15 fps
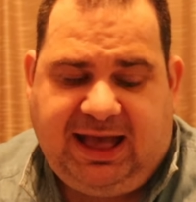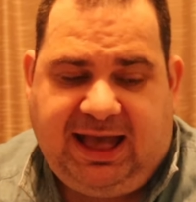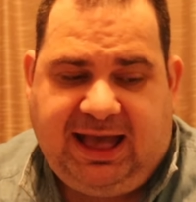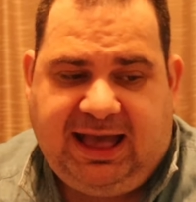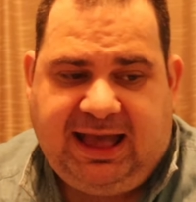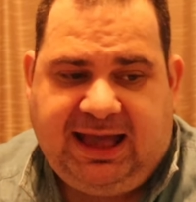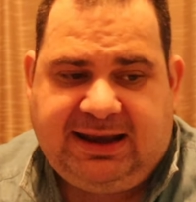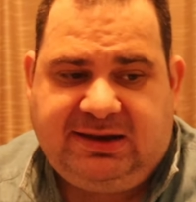
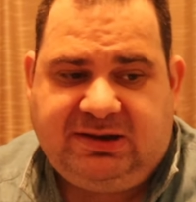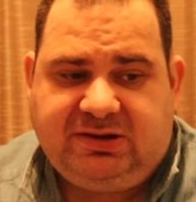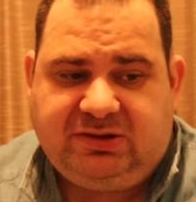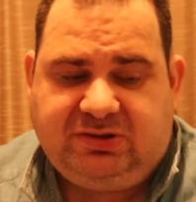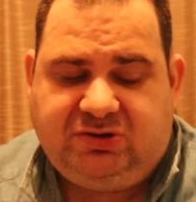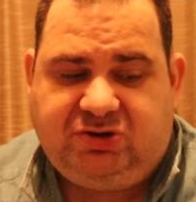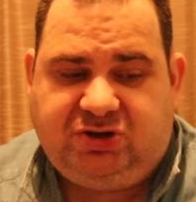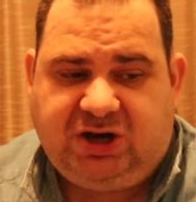and
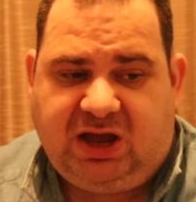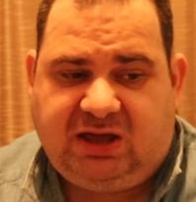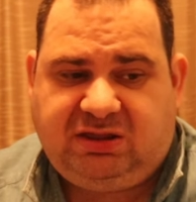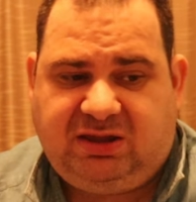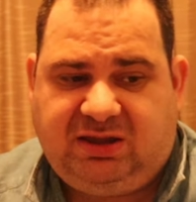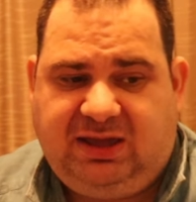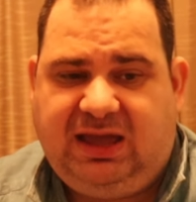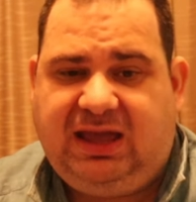
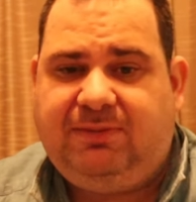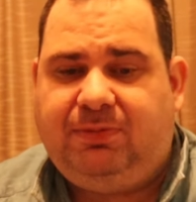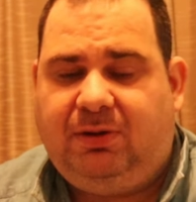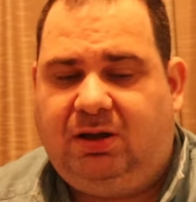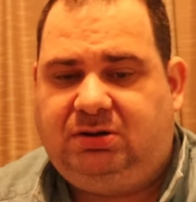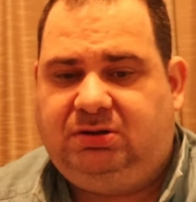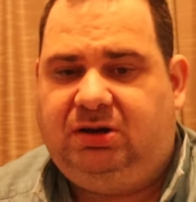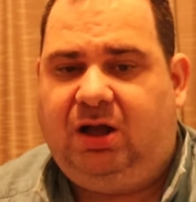just keep
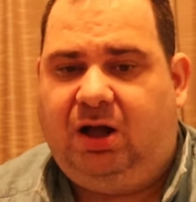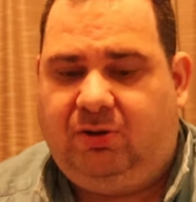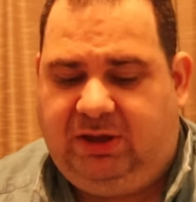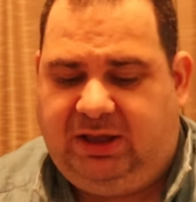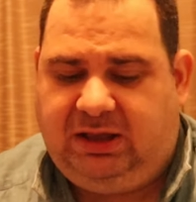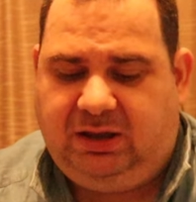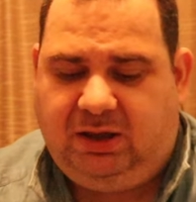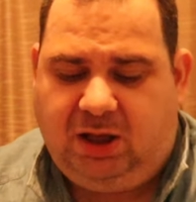on
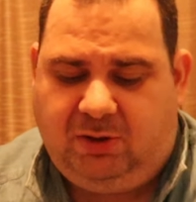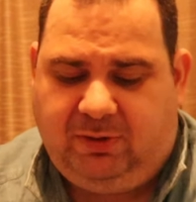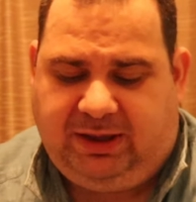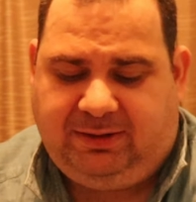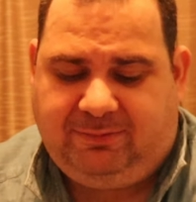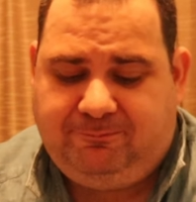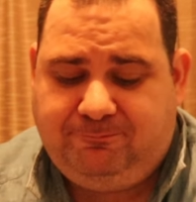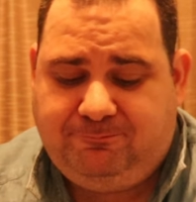going.
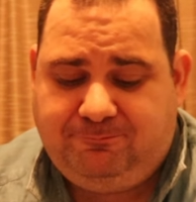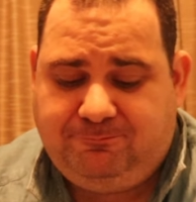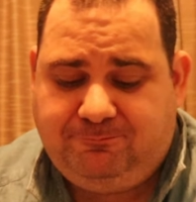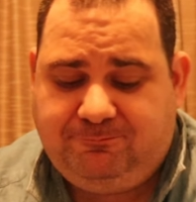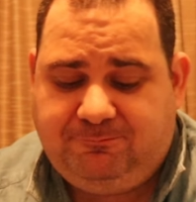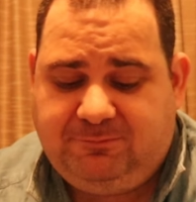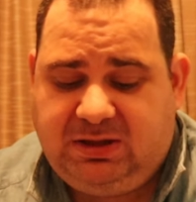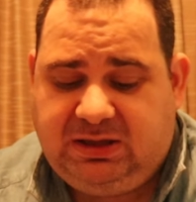
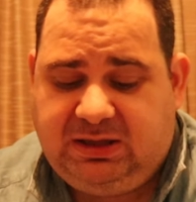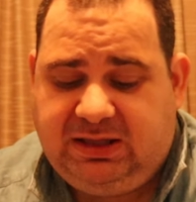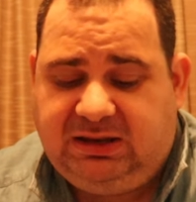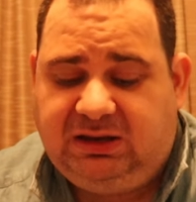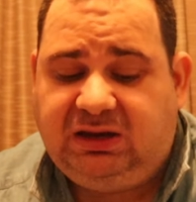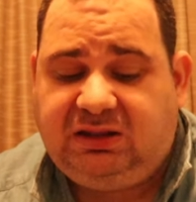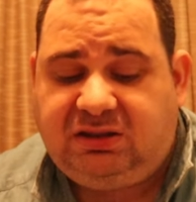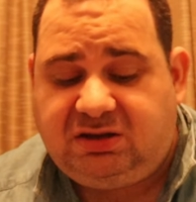
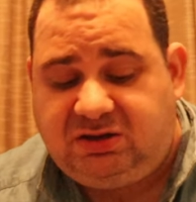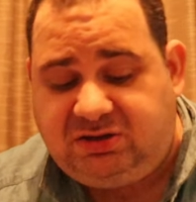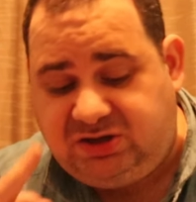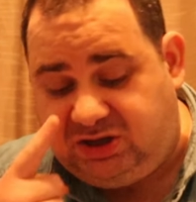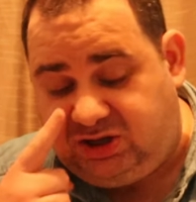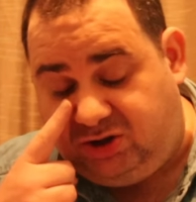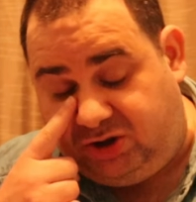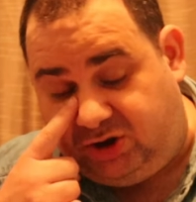Listen
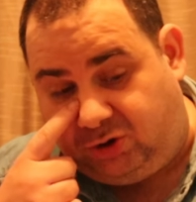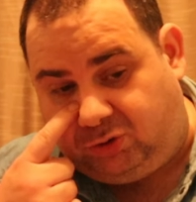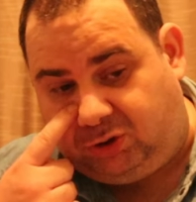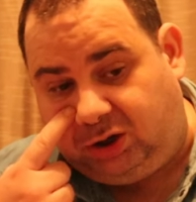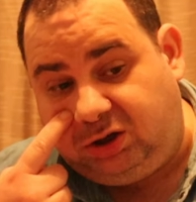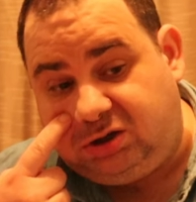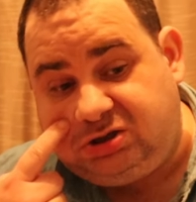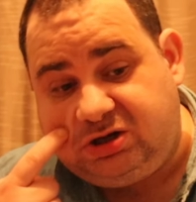to your
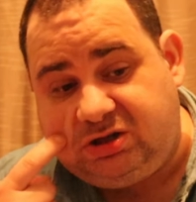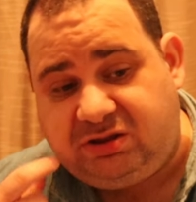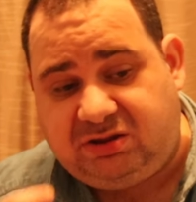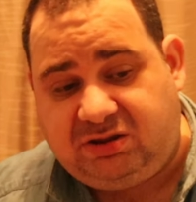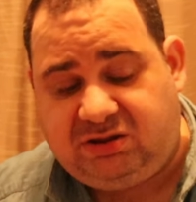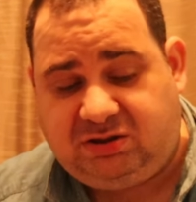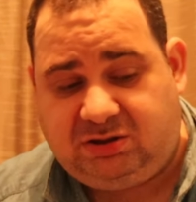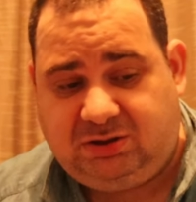
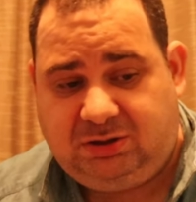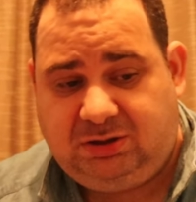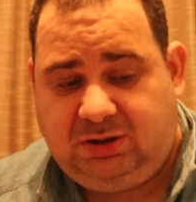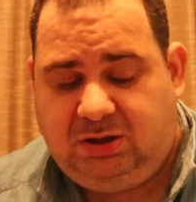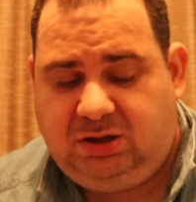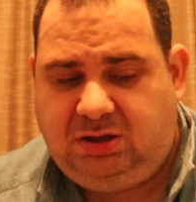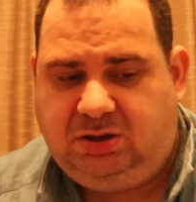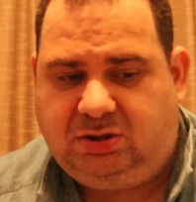urologists,
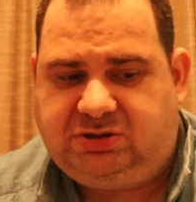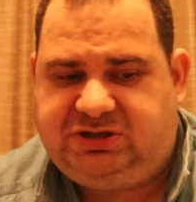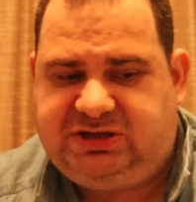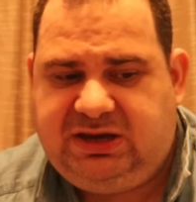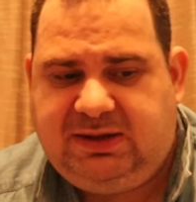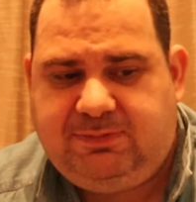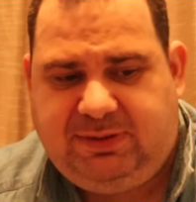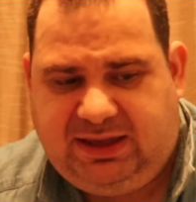your
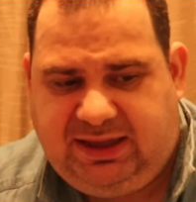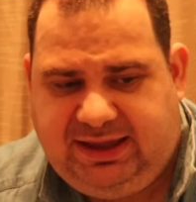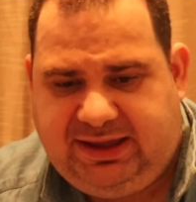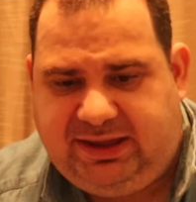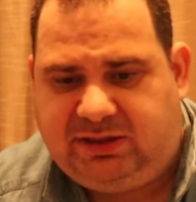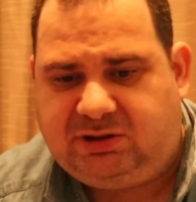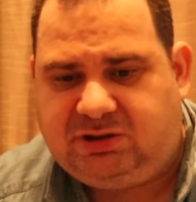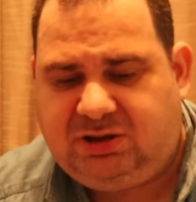
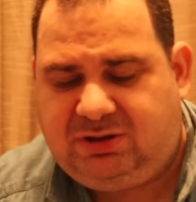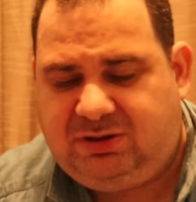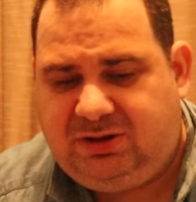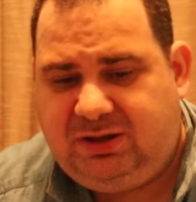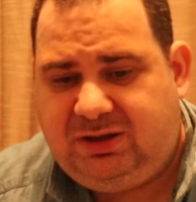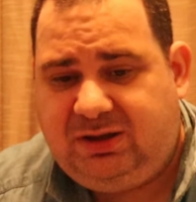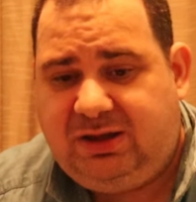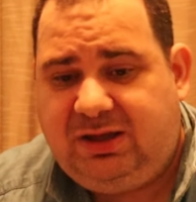GPs,
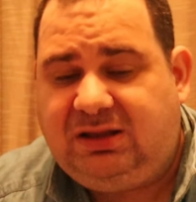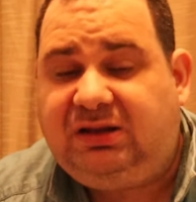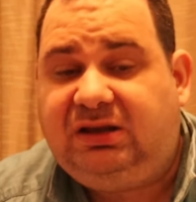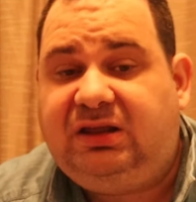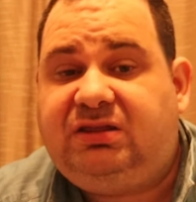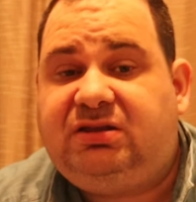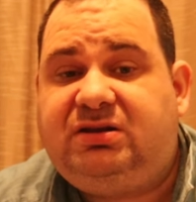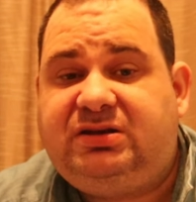
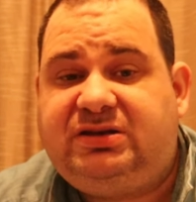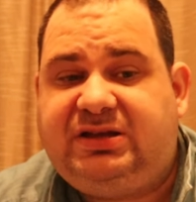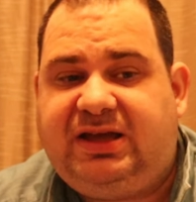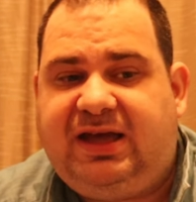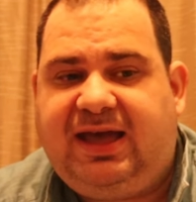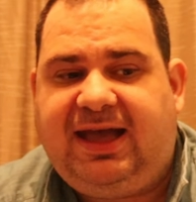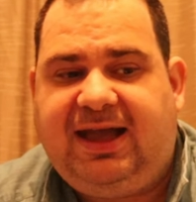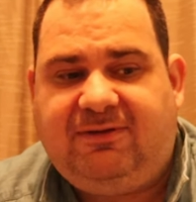listen
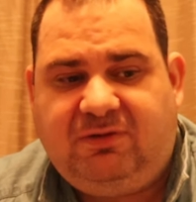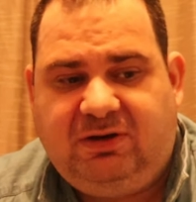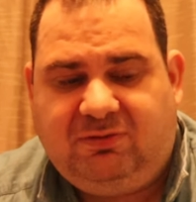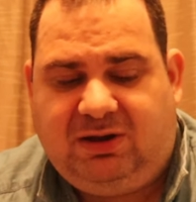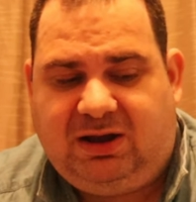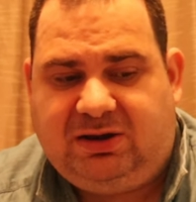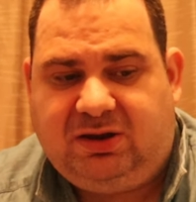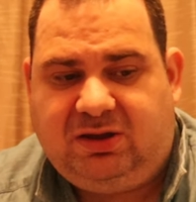to
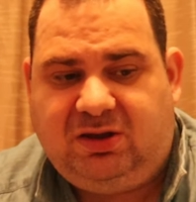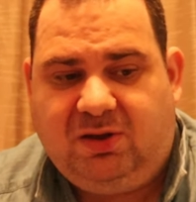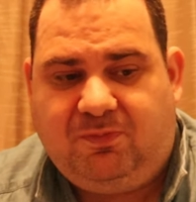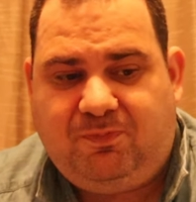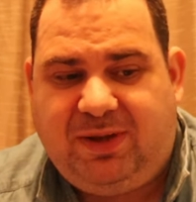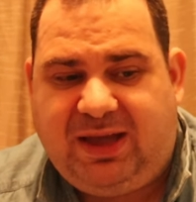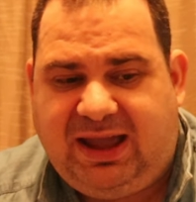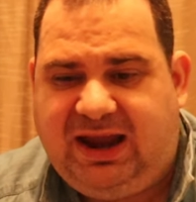everyone, your
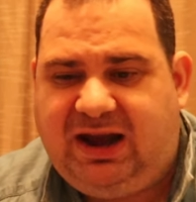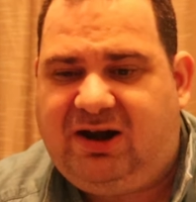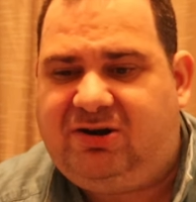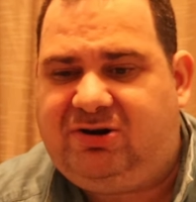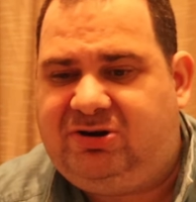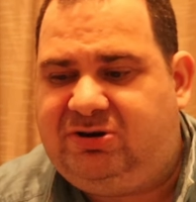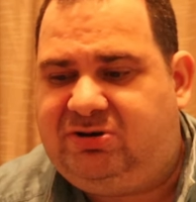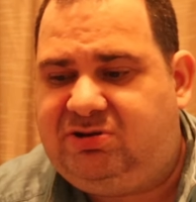
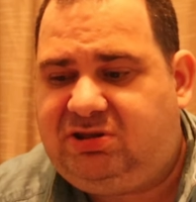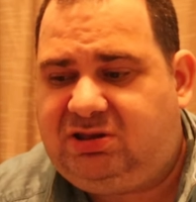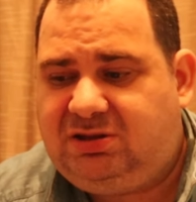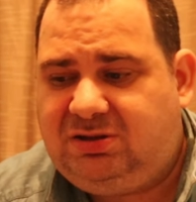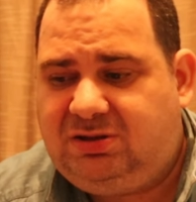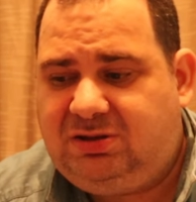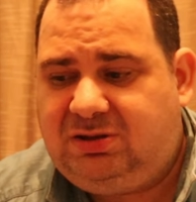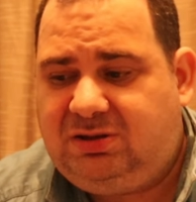parents,
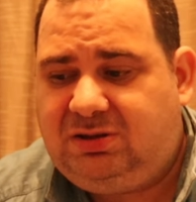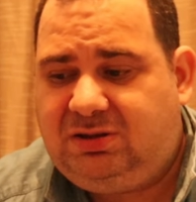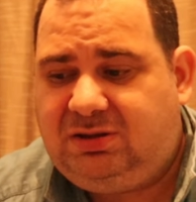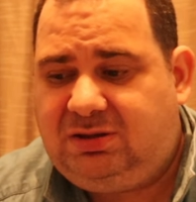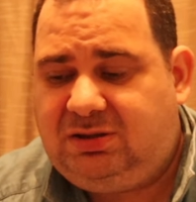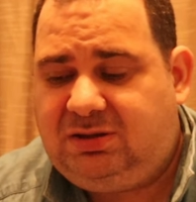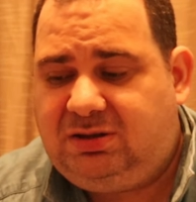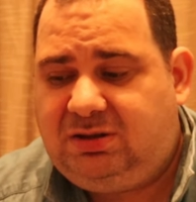
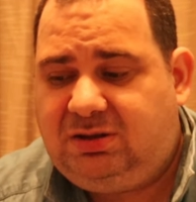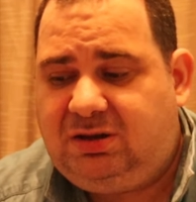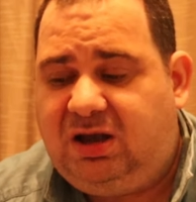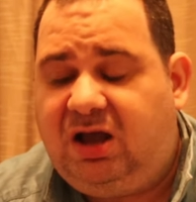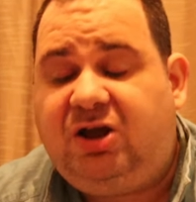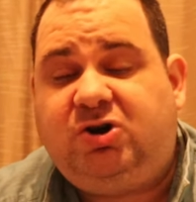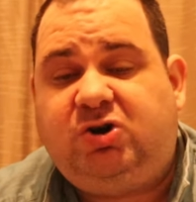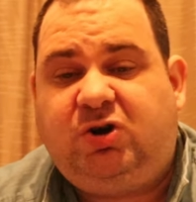
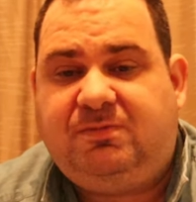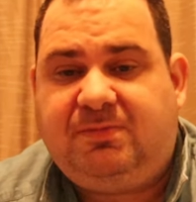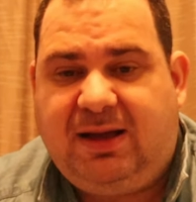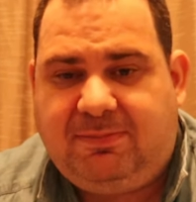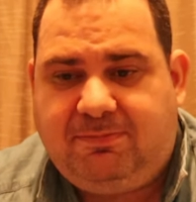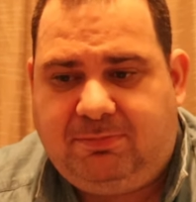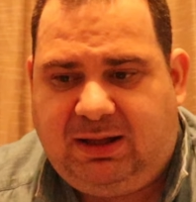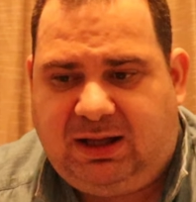and
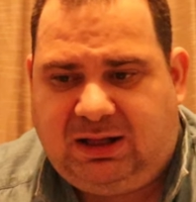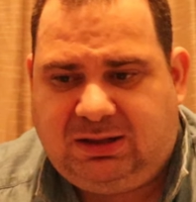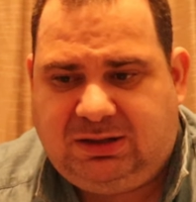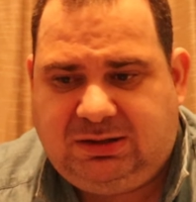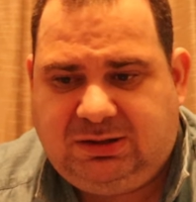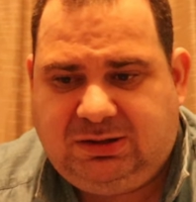remember,